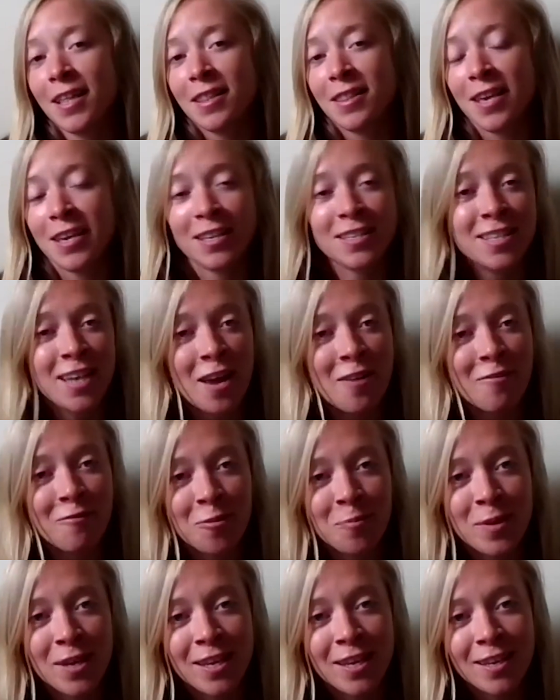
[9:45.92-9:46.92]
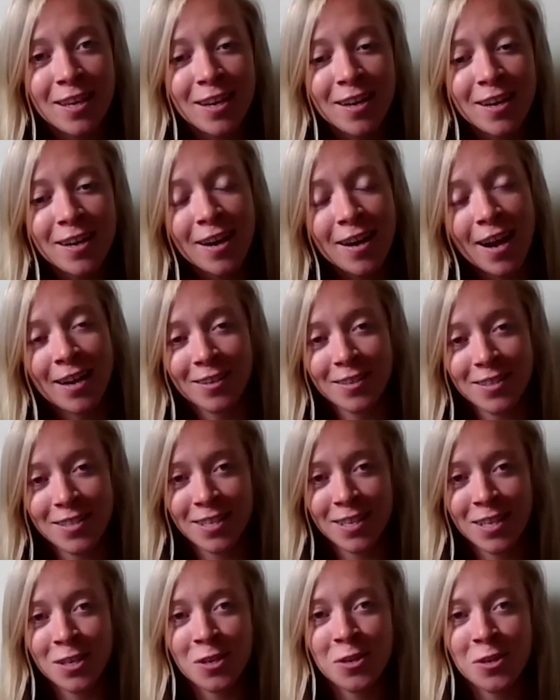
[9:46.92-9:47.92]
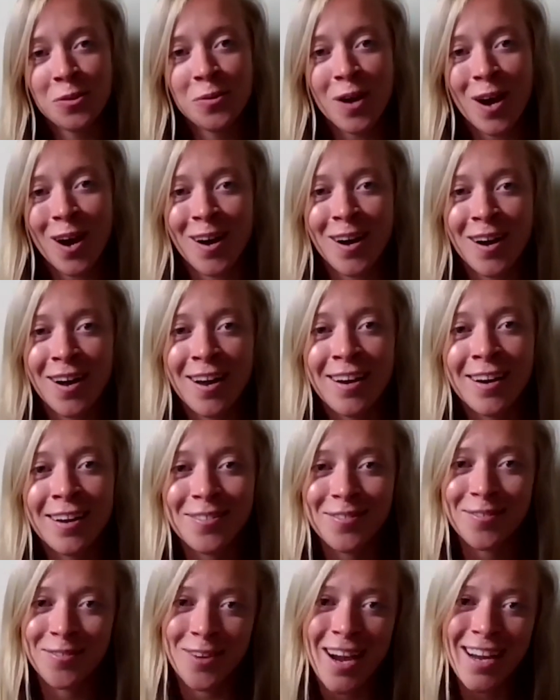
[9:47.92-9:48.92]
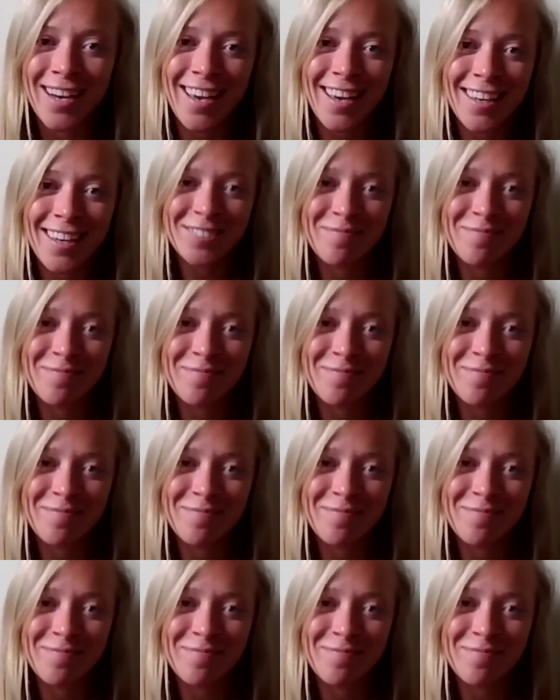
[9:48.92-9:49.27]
Thanks again for being here, and I'll see you on Friday.